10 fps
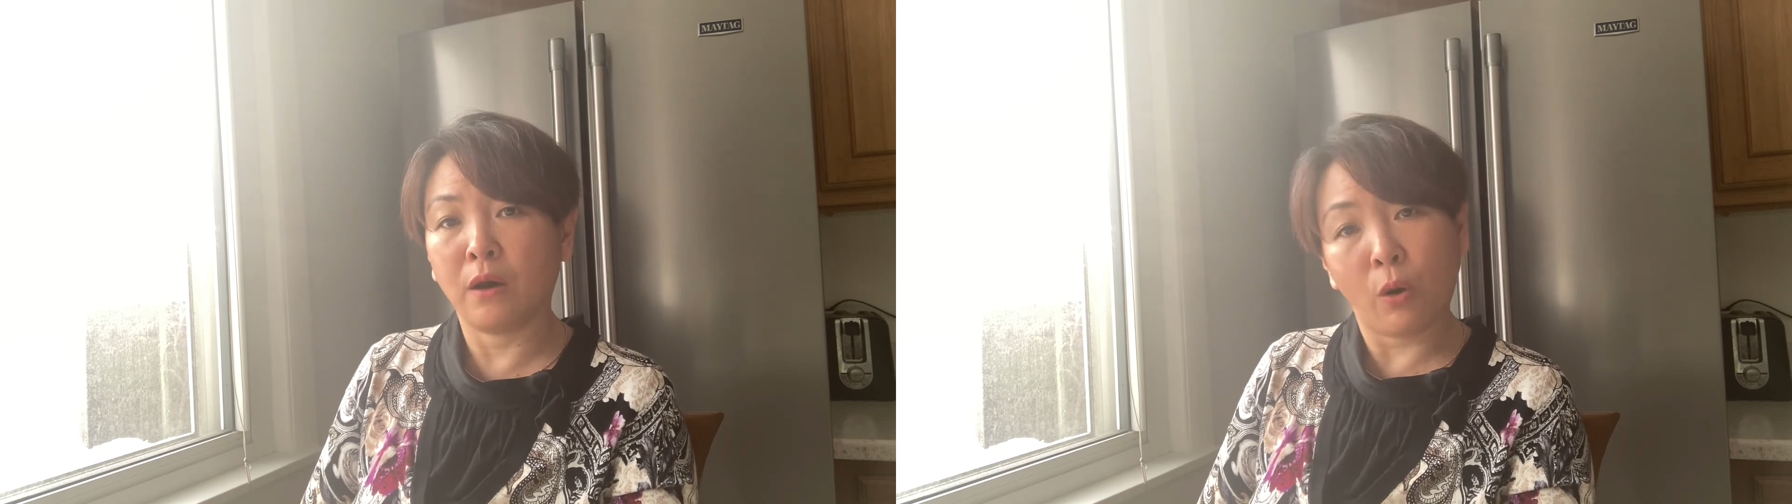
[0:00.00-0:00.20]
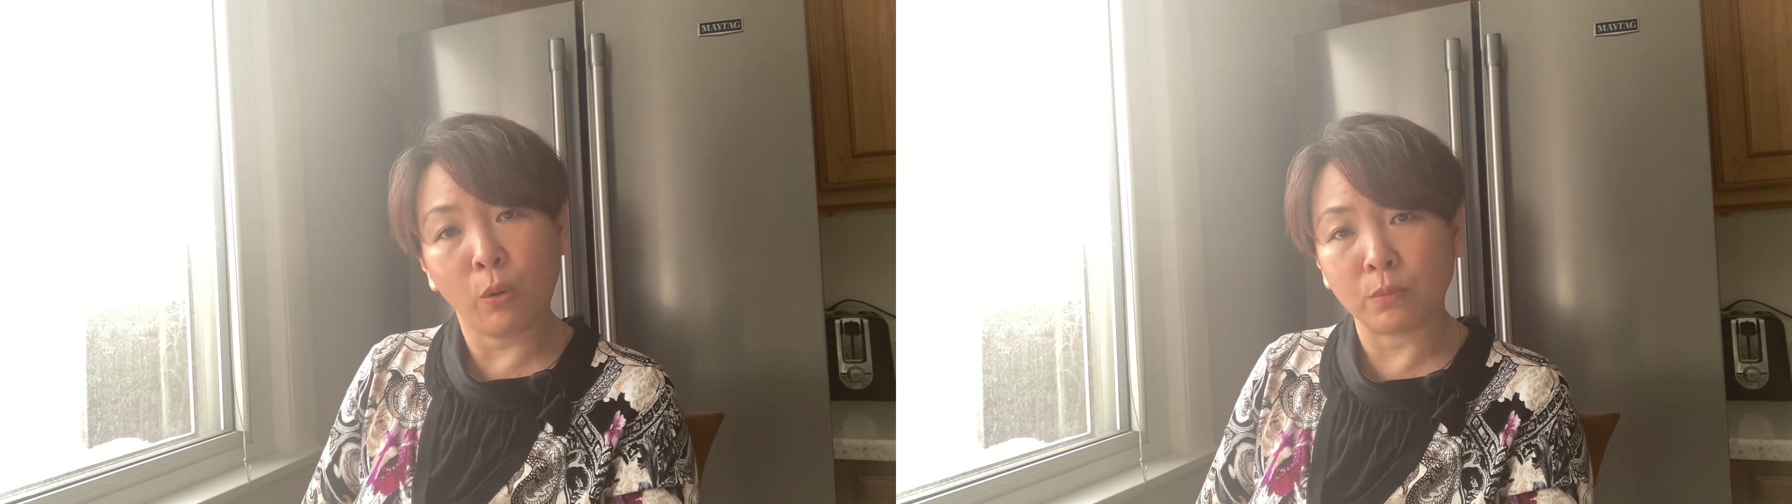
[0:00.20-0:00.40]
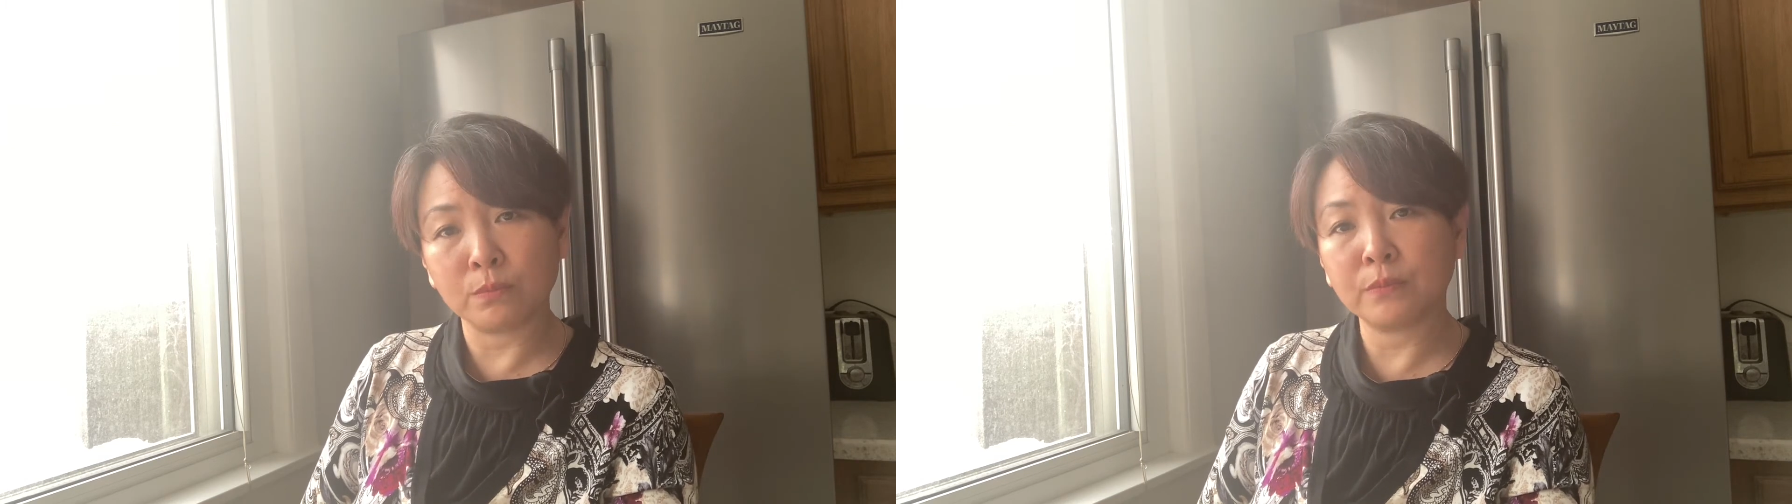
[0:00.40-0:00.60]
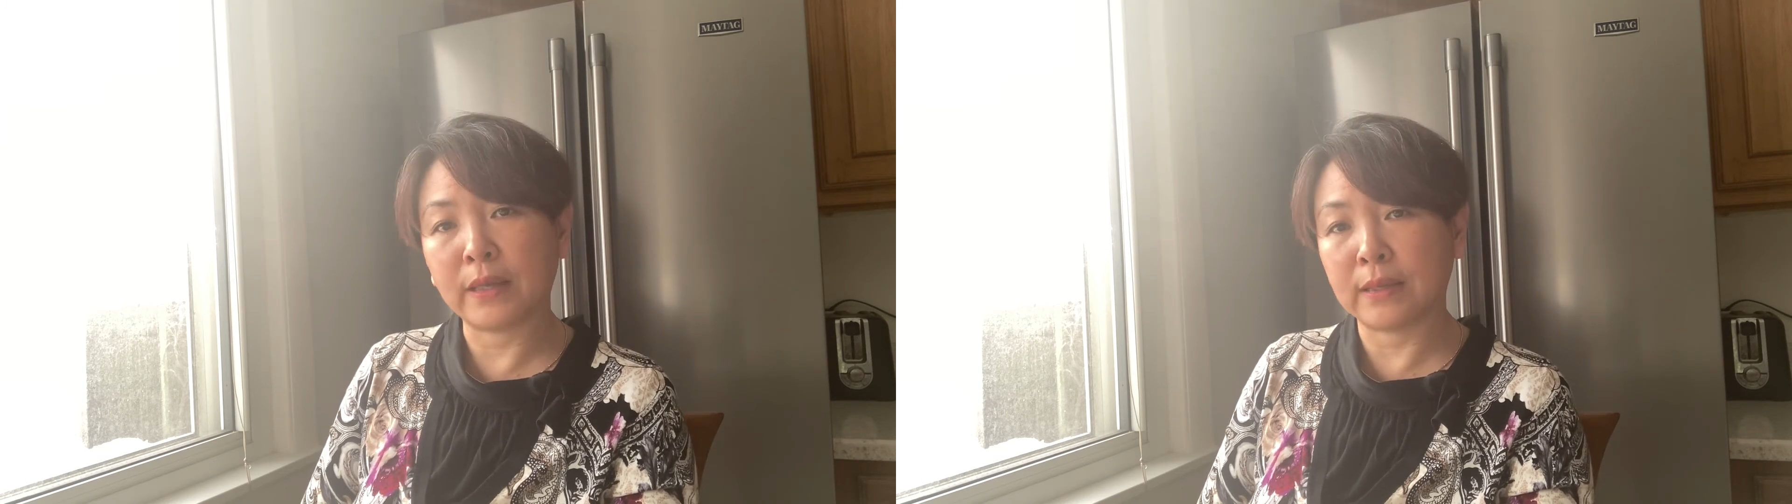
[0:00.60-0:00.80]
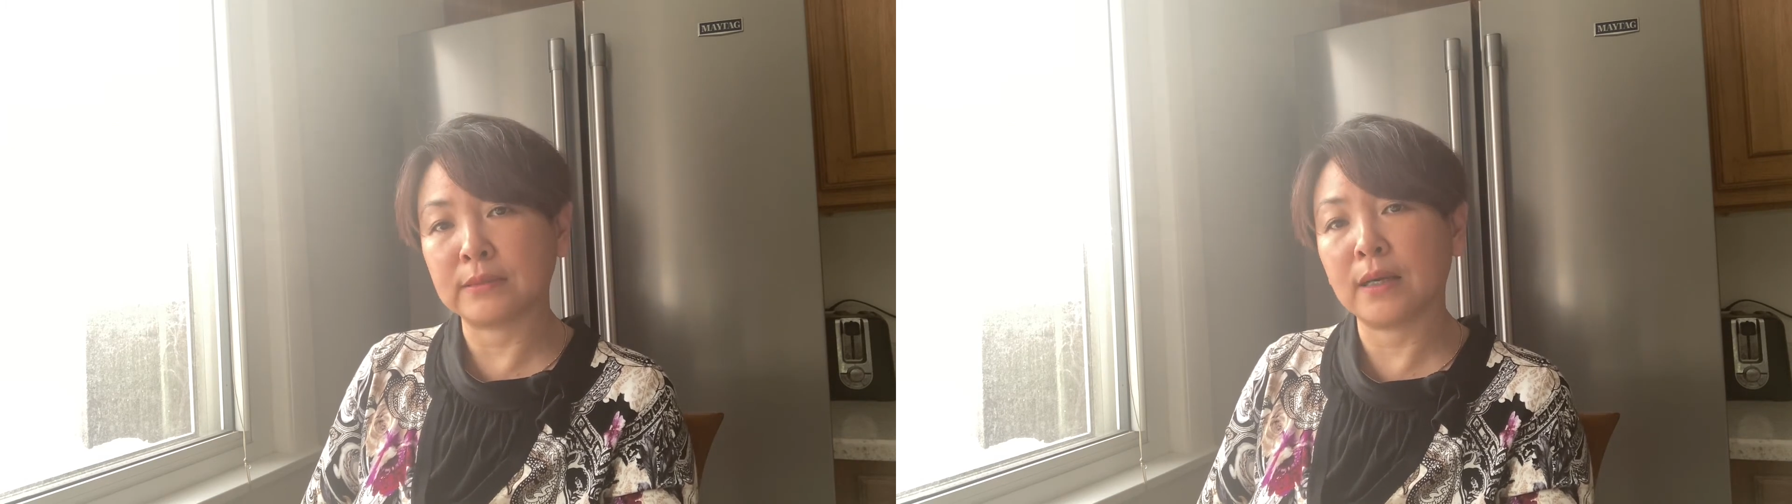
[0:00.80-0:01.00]
home at
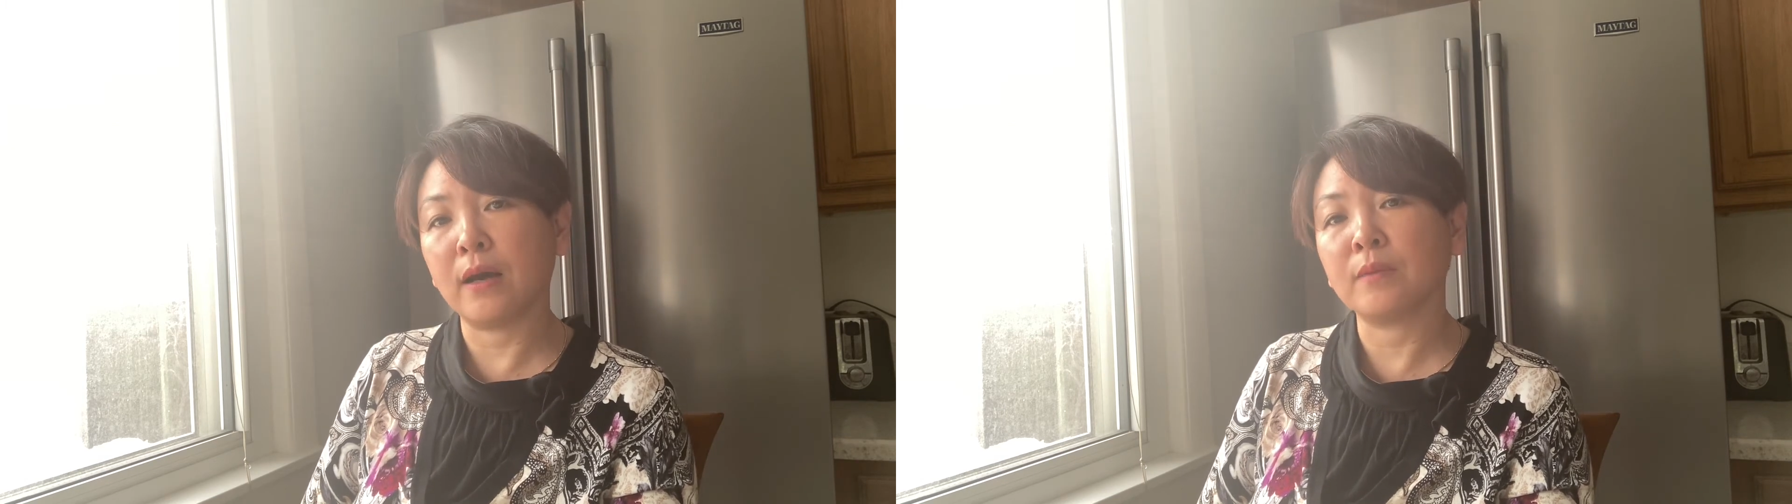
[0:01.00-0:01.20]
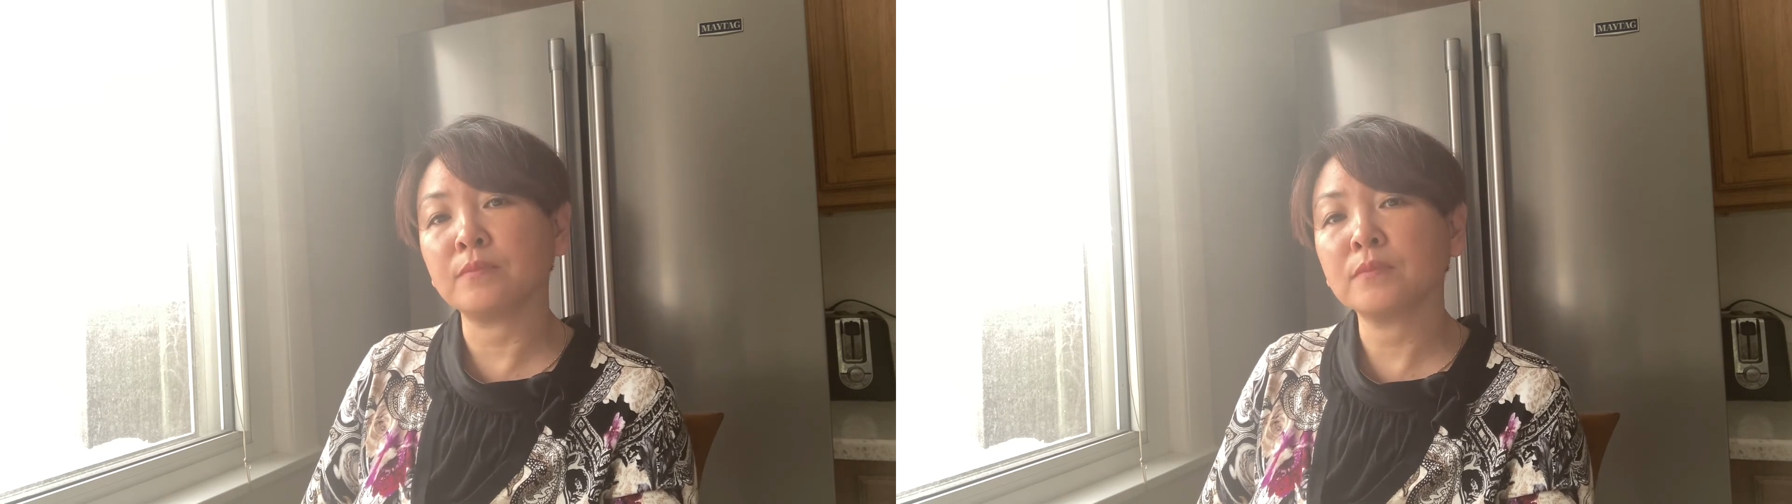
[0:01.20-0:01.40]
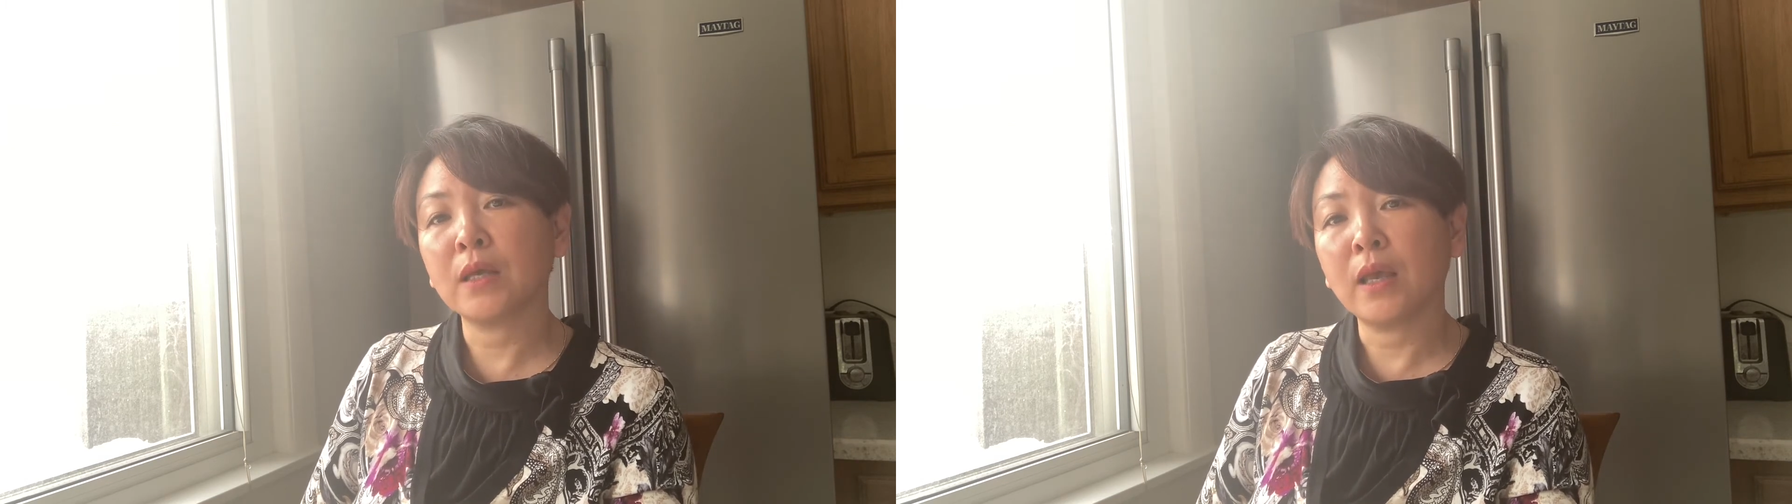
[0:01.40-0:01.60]
that time.